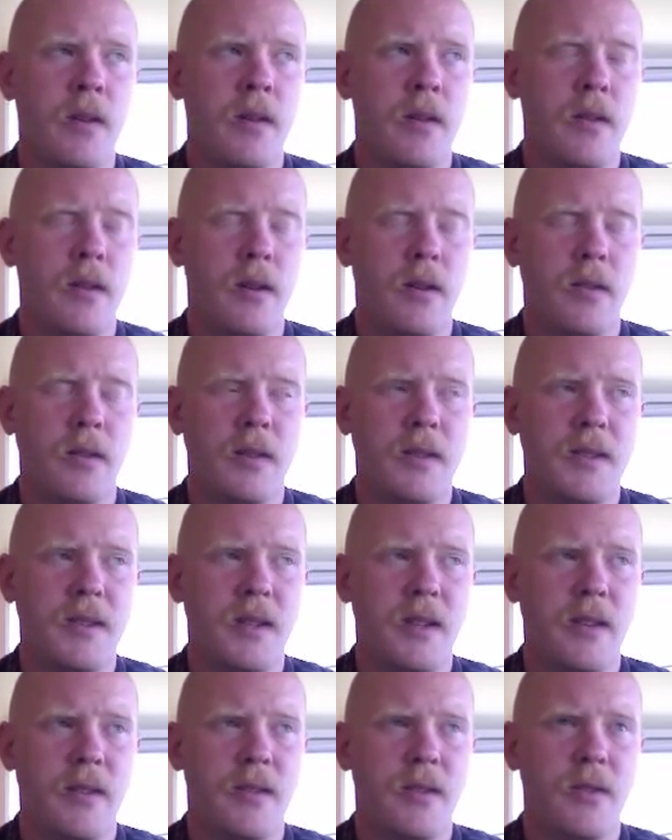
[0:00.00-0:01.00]

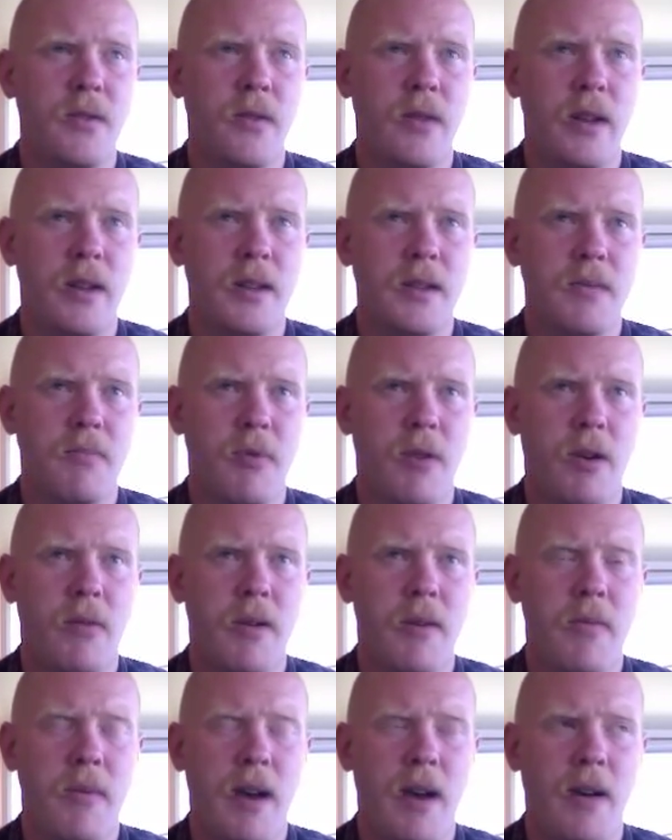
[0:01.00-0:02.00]
listening to it, it's
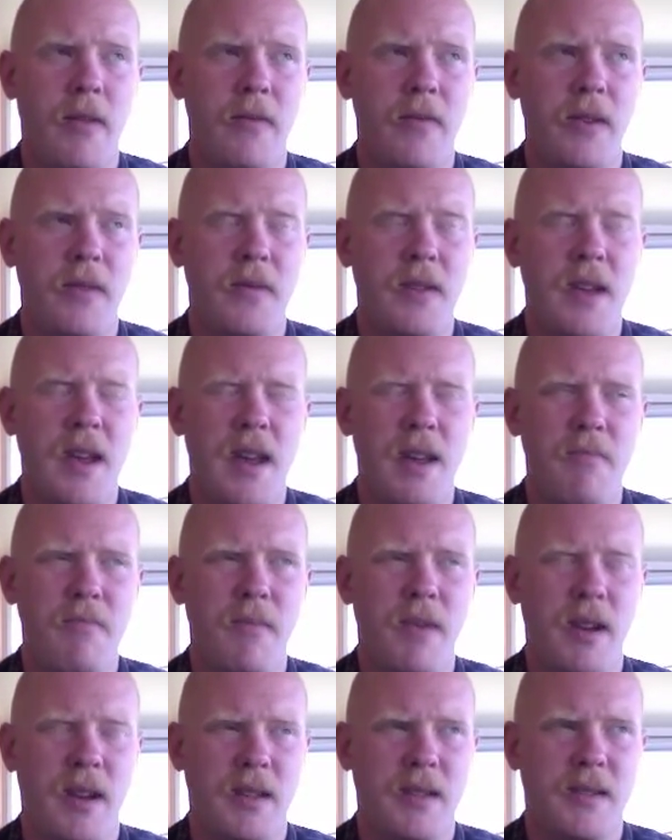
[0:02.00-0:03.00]
probably about 58
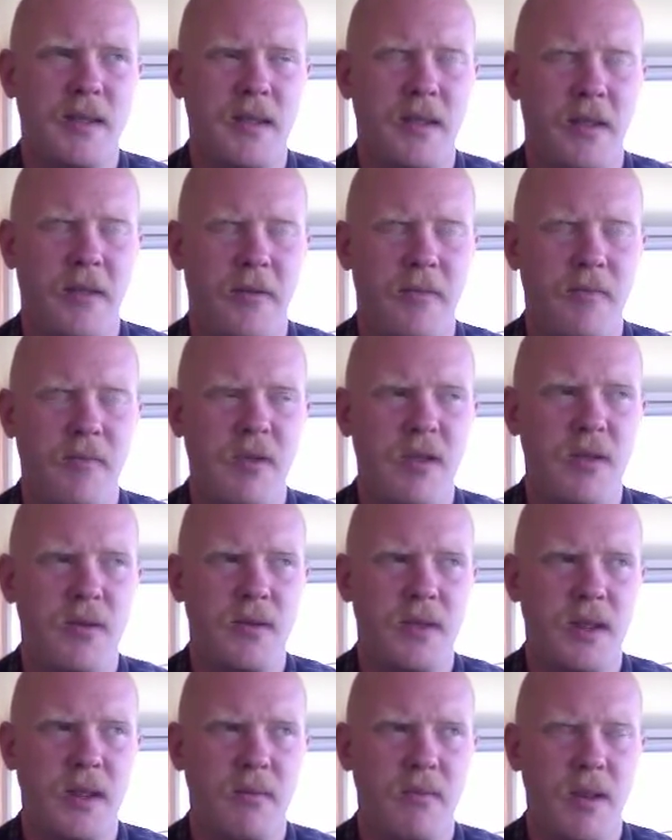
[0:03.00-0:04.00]
minutes of music,